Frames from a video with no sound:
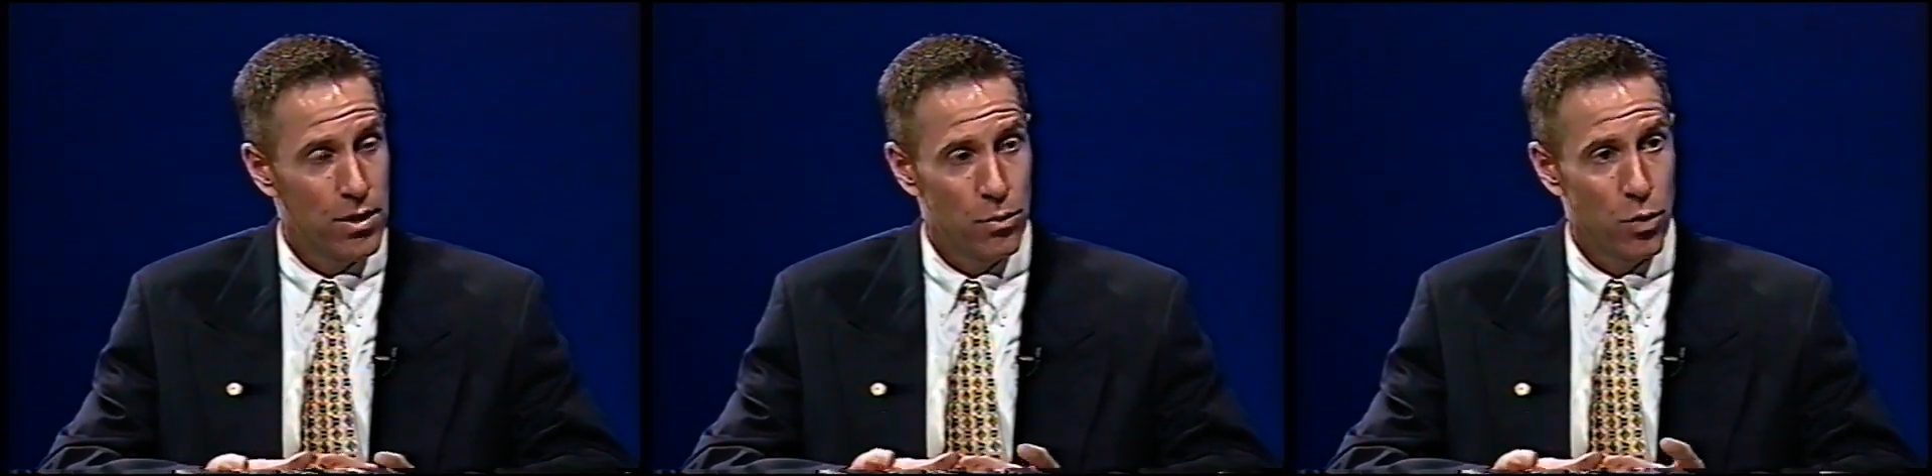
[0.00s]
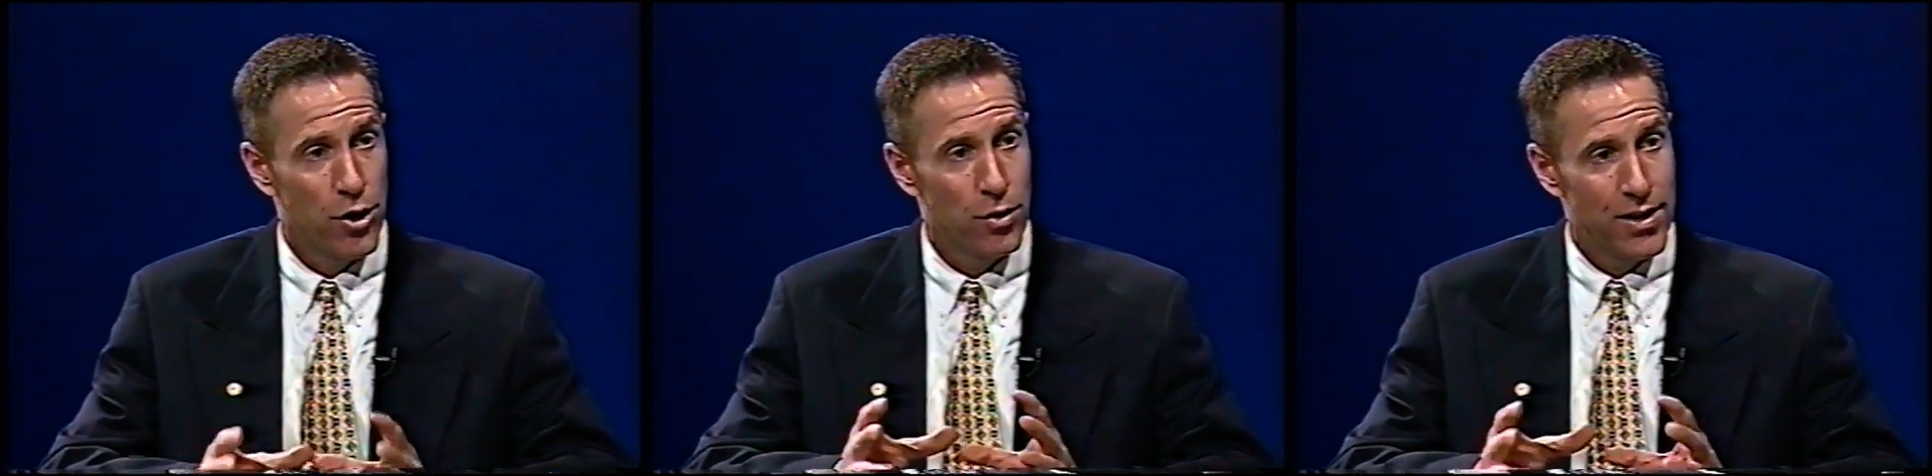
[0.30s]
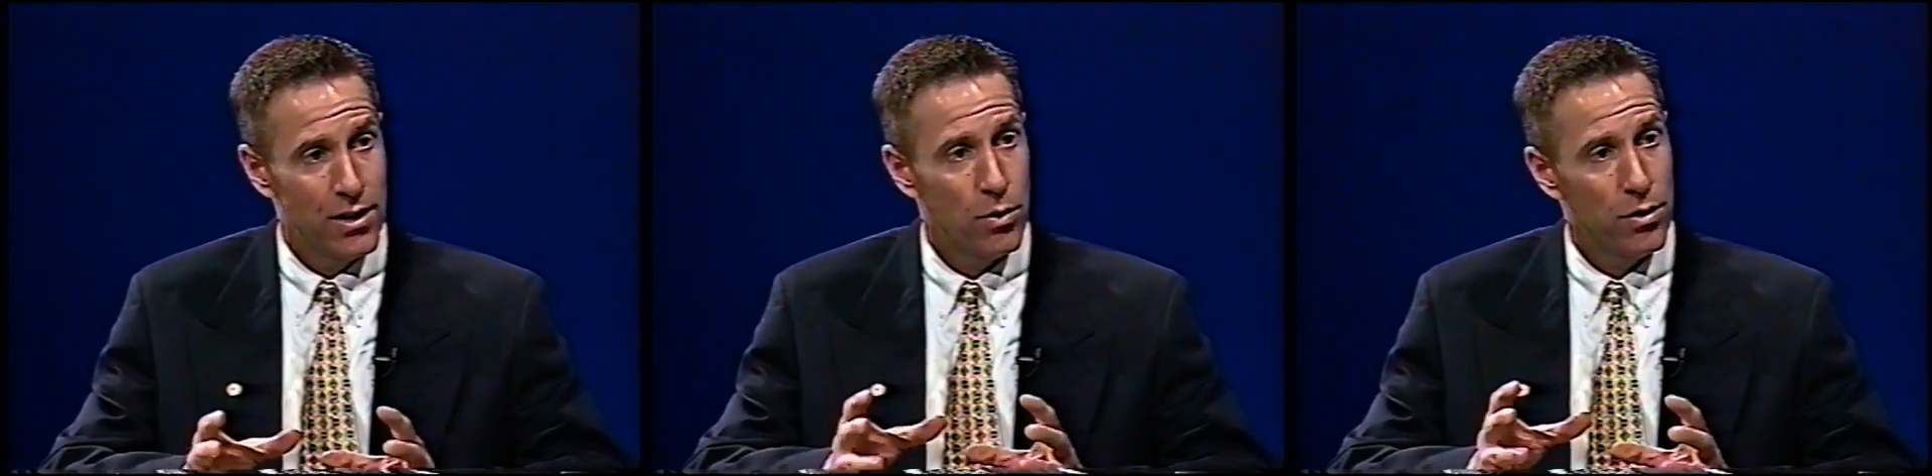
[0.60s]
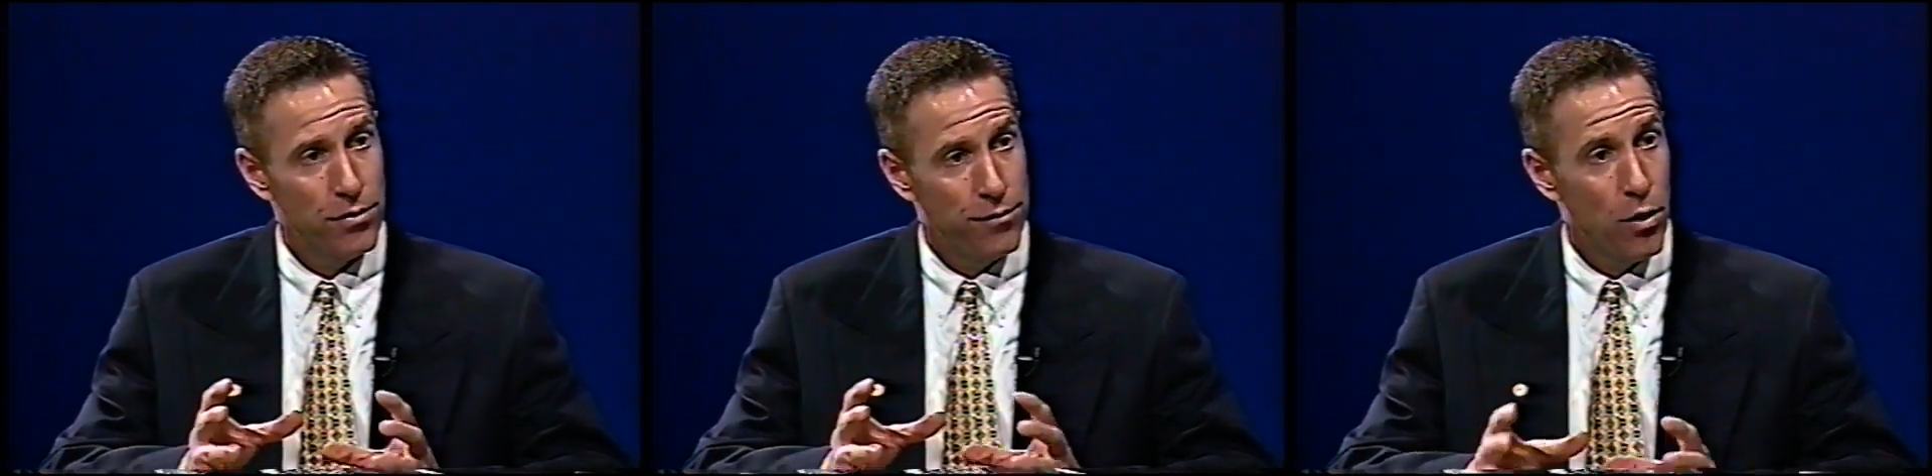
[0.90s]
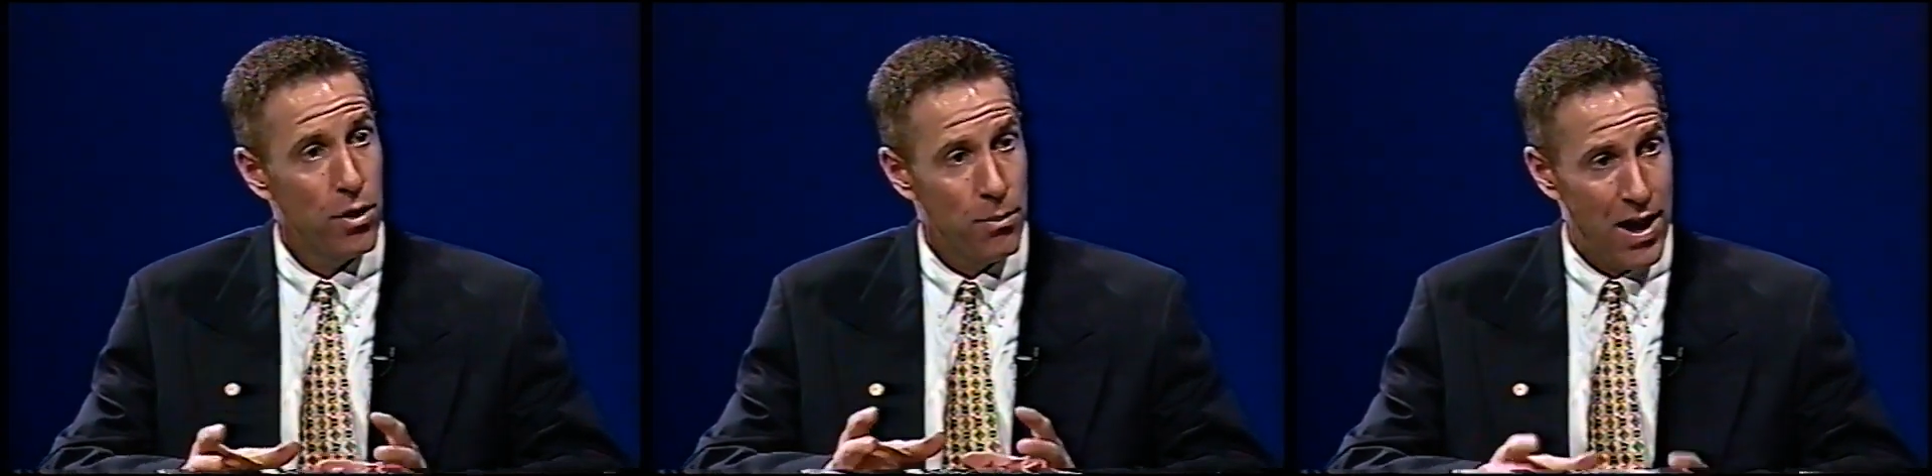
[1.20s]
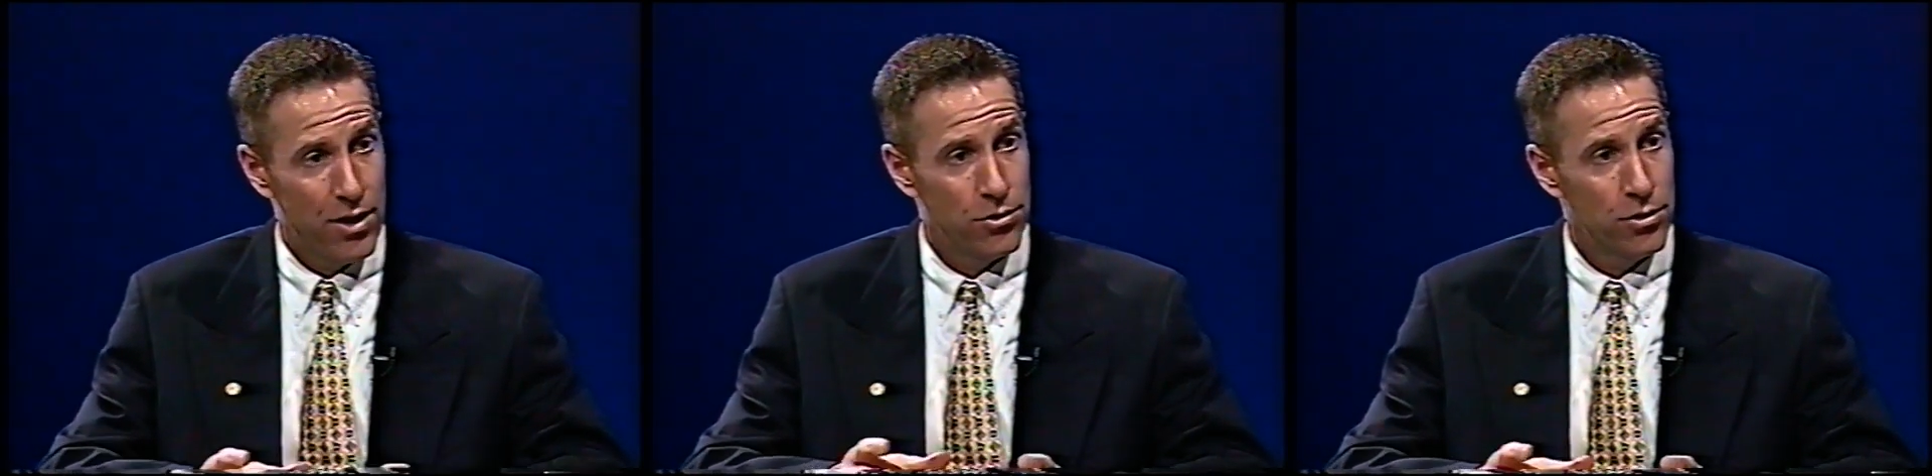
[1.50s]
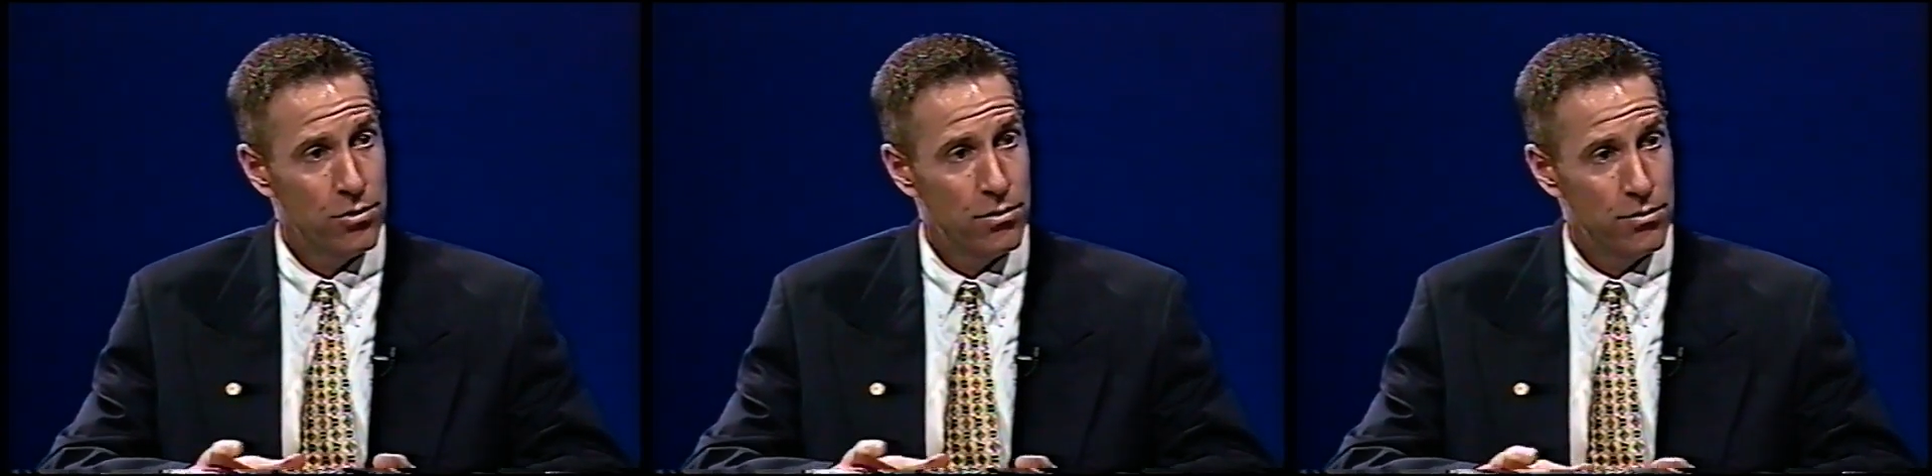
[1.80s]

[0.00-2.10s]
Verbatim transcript: Uh, when you're dealing with foreign masters,